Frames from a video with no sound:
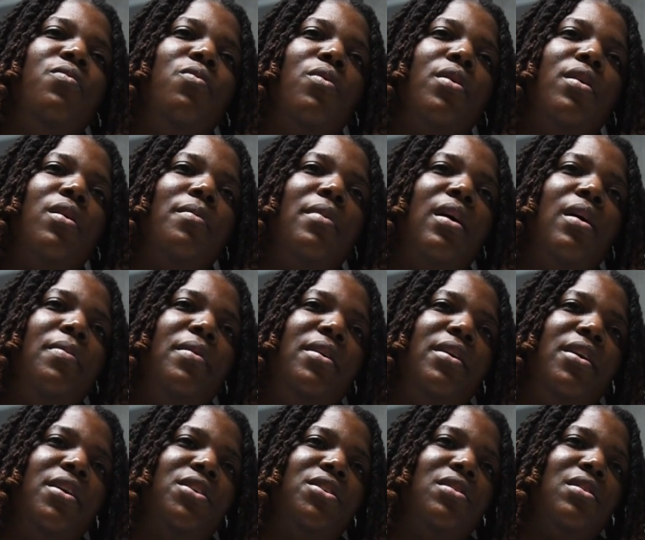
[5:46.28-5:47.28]
word on my
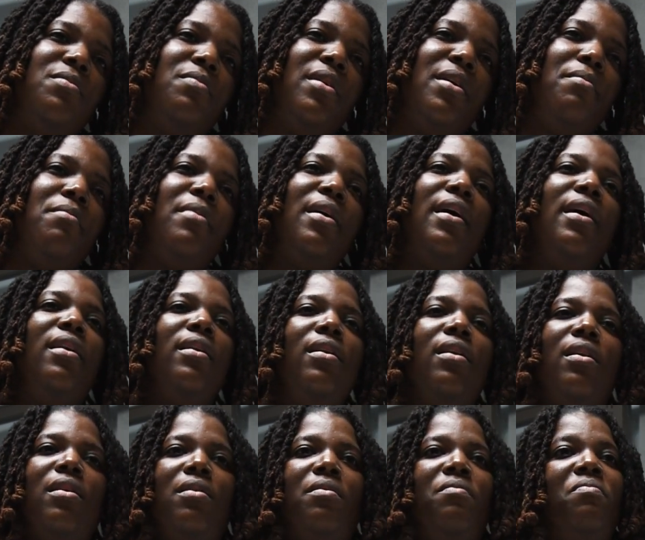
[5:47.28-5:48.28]
application, my mind
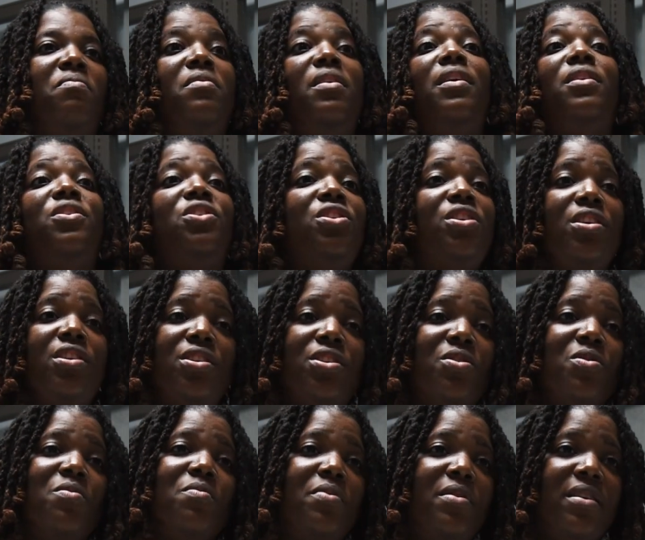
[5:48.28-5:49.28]
then
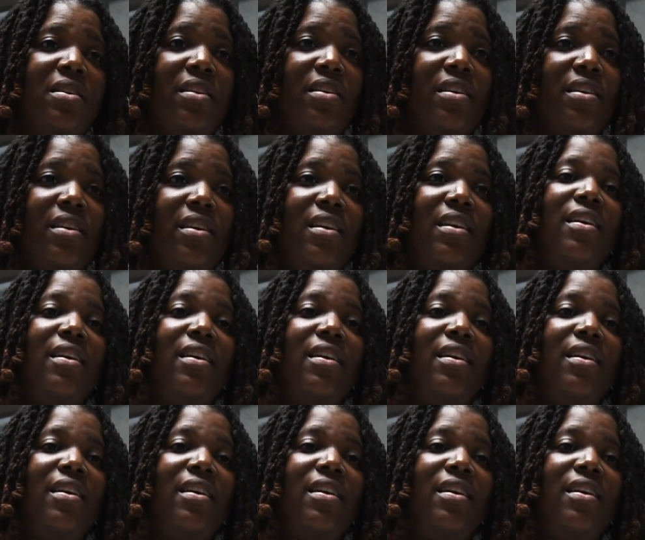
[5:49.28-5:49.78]
changed completely.